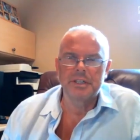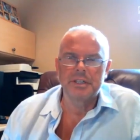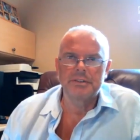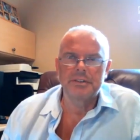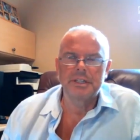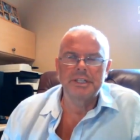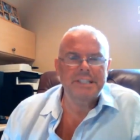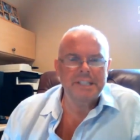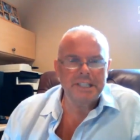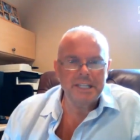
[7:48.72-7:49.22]

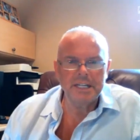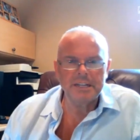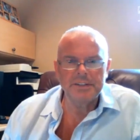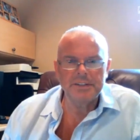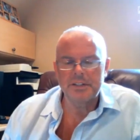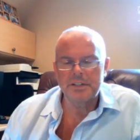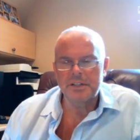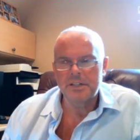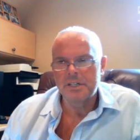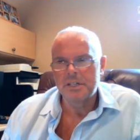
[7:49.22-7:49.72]
that
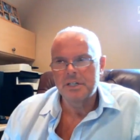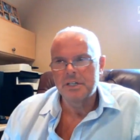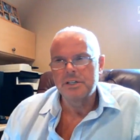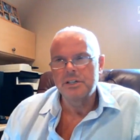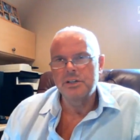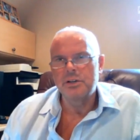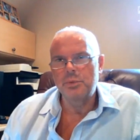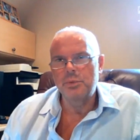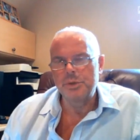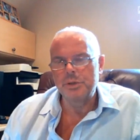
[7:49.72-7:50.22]
together,
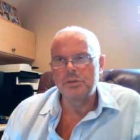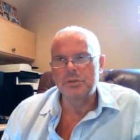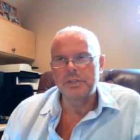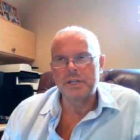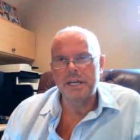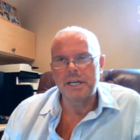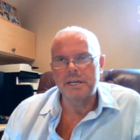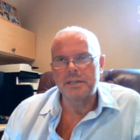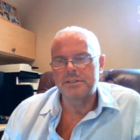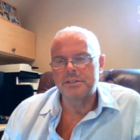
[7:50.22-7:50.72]
you know, we'll
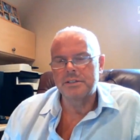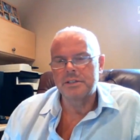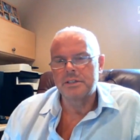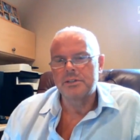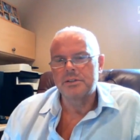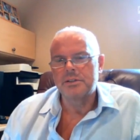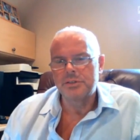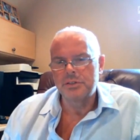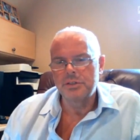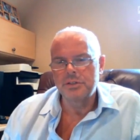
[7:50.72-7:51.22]
get
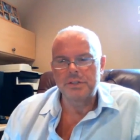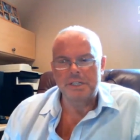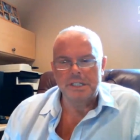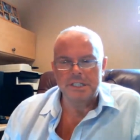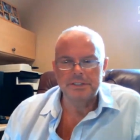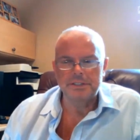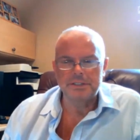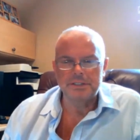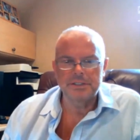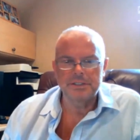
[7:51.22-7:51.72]
through
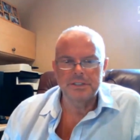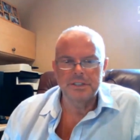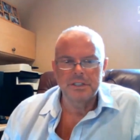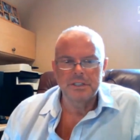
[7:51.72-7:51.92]
this.